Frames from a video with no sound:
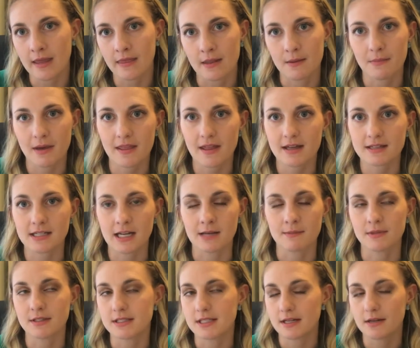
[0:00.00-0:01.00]
And then by that
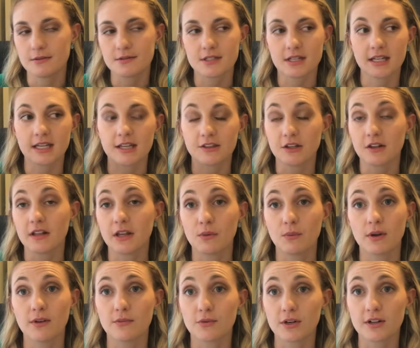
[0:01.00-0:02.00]
time it said I was going to get there at
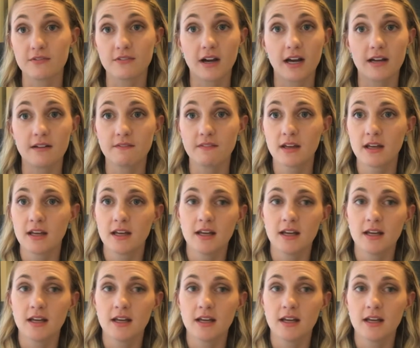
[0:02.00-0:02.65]
1:45,